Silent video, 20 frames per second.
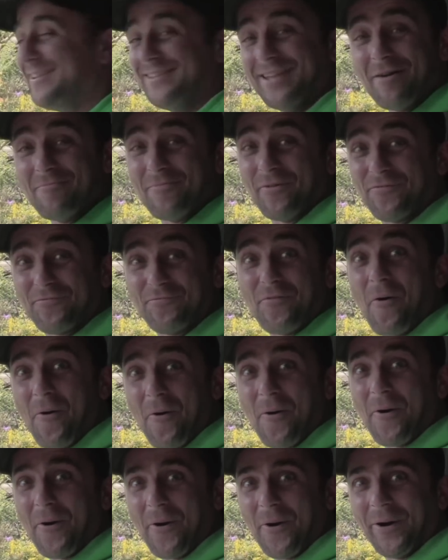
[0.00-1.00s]
Number
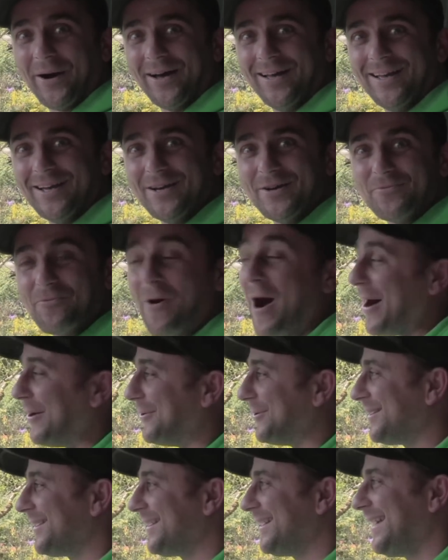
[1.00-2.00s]
4,
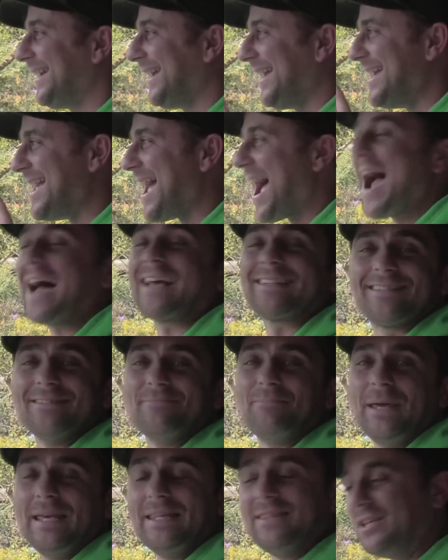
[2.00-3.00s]
well, it has to
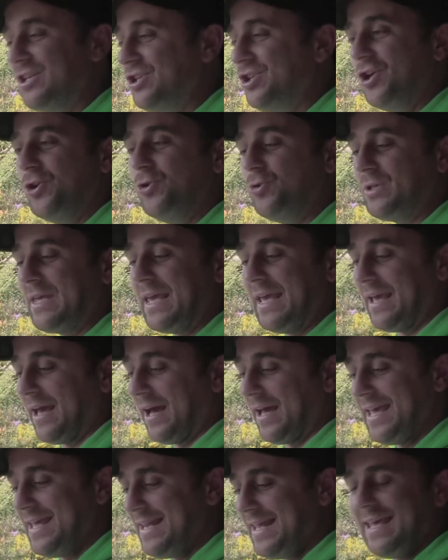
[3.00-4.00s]
be the new
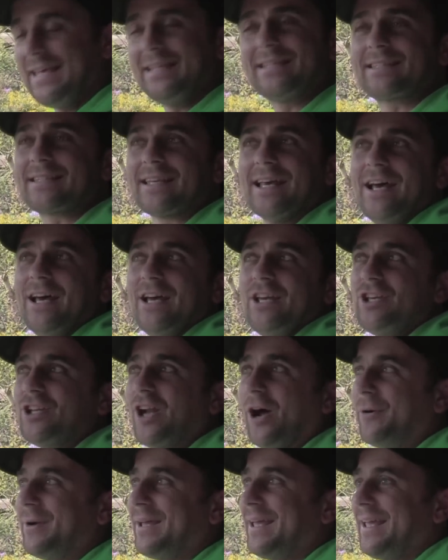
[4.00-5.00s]
gear. It is, you
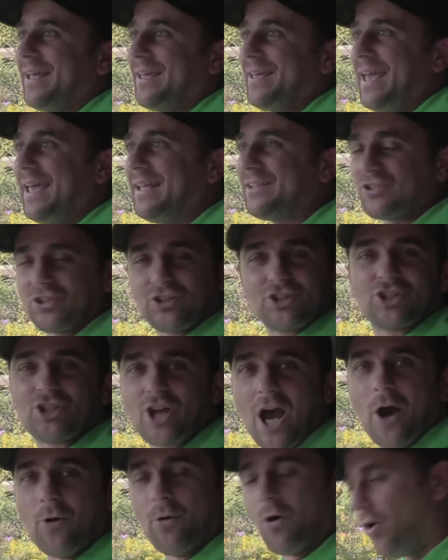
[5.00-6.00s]
know, it's a
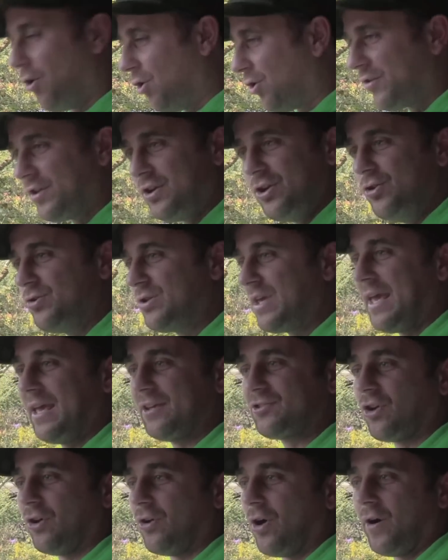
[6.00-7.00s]
show. All the new
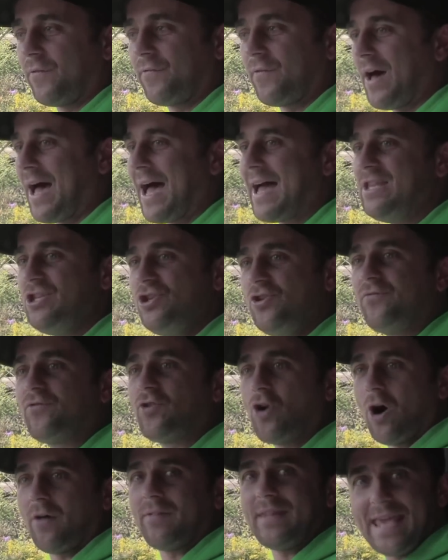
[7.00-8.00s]
gear's on offer, and you've
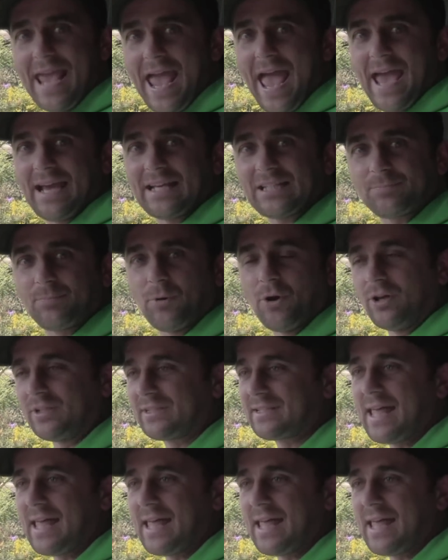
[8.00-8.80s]
got the experts